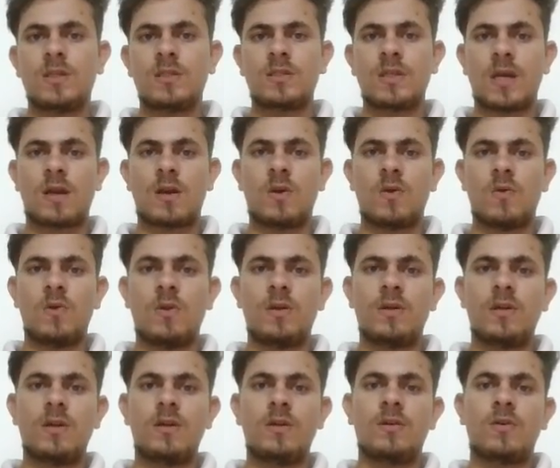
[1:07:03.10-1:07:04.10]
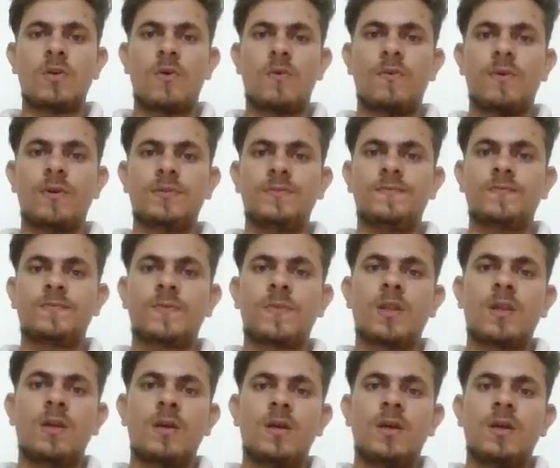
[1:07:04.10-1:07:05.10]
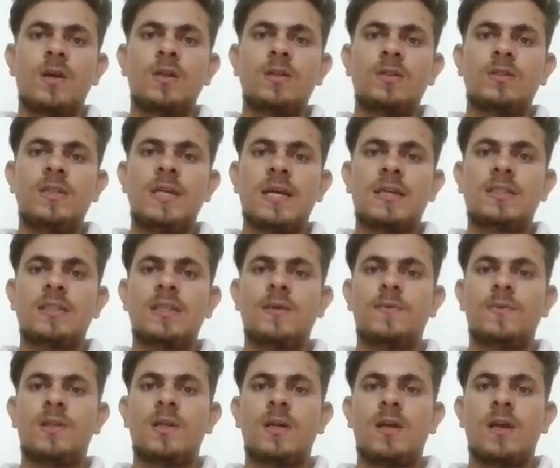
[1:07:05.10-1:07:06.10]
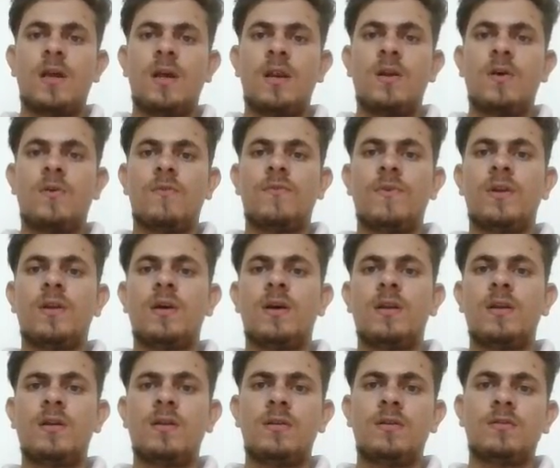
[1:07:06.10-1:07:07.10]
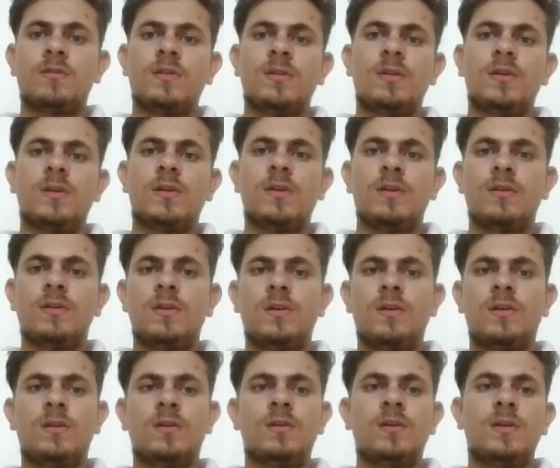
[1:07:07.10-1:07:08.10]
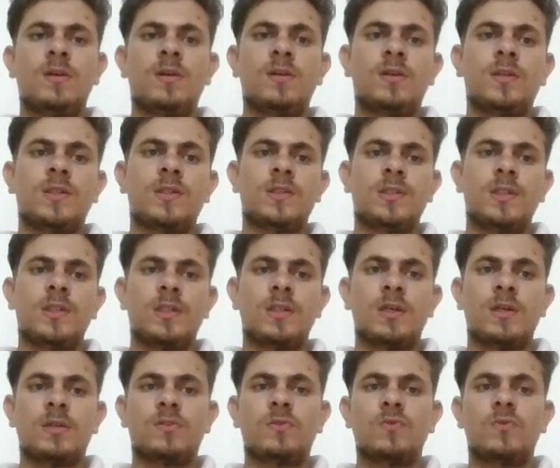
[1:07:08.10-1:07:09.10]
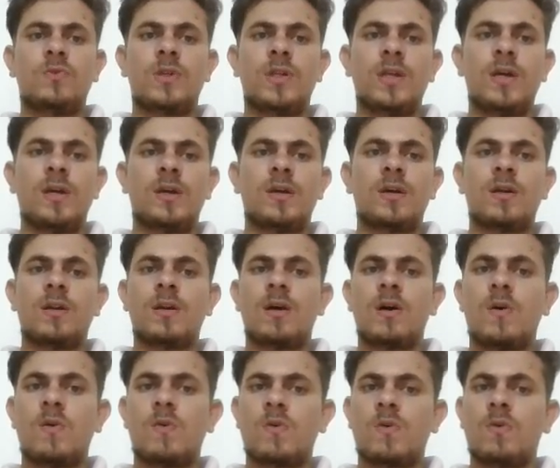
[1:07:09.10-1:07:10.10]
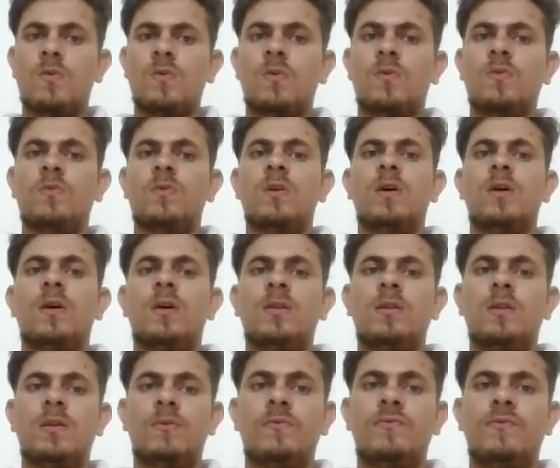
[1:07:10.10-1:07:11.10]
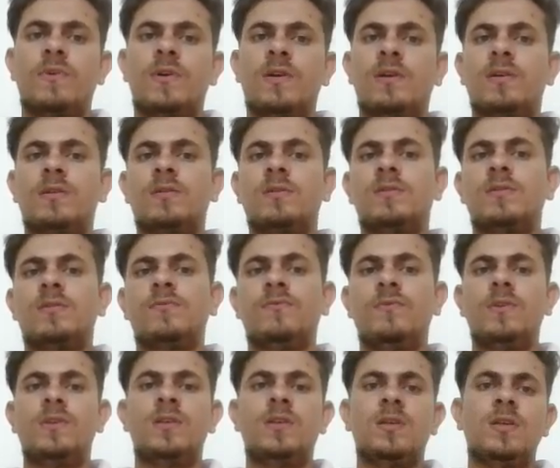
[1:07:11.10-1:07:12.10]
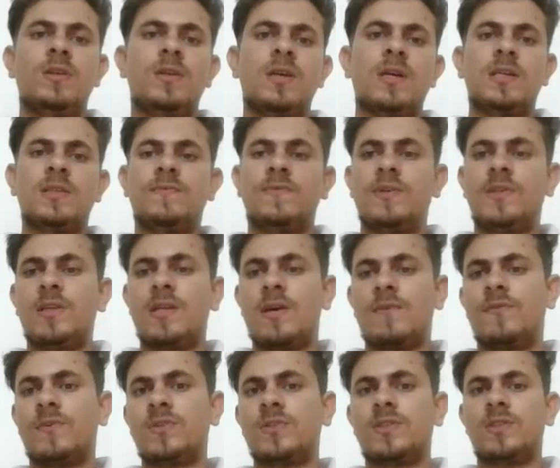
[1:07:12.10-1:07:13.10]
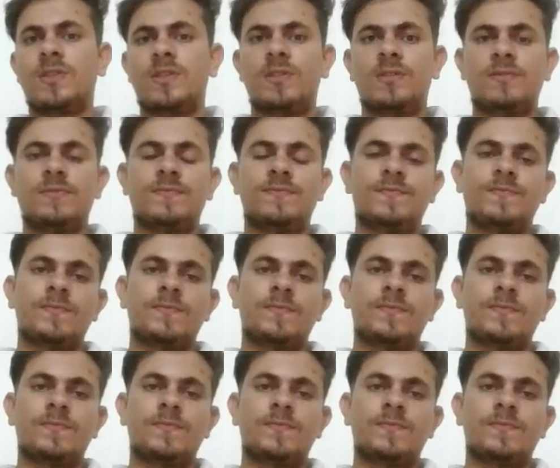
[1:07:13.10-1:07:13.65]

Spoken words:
She accepts the aid of an unrendered to take her out onto the other world, which he has been never seen.